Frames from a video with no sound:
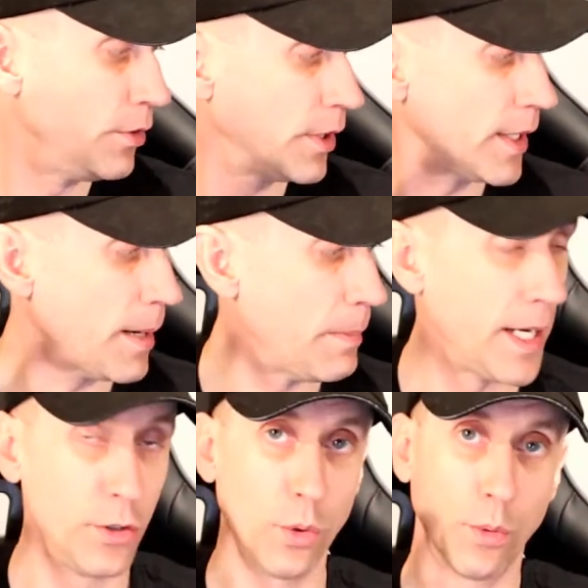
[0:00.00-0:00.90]
using that
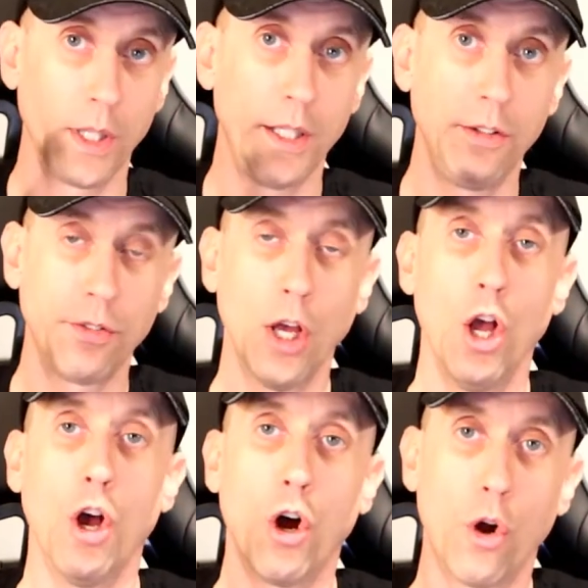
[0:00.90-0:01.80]
manual release,
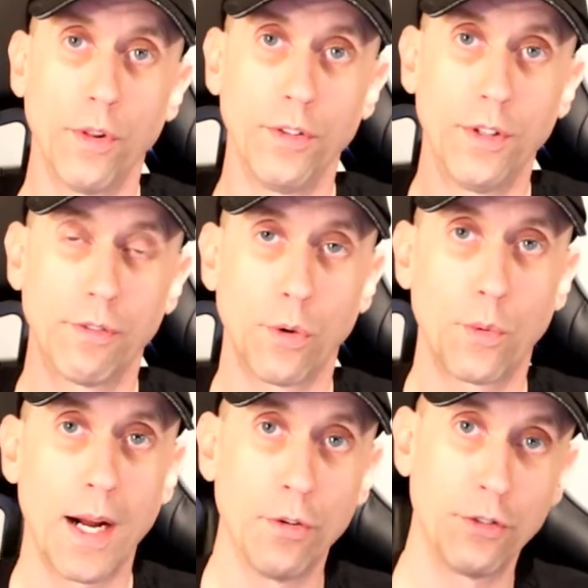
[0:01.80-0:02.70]
all these
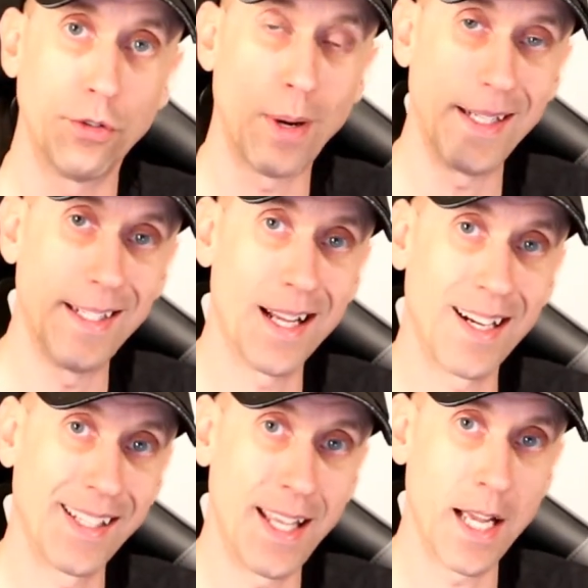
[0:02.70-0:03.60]
different rounds, so I did
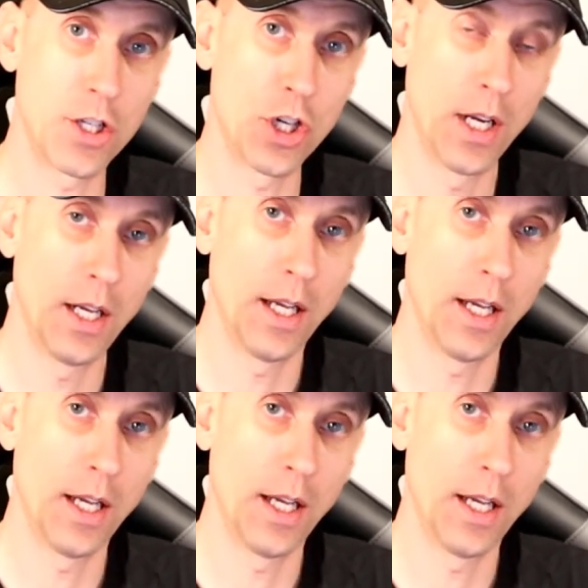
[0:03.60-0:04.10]
not catch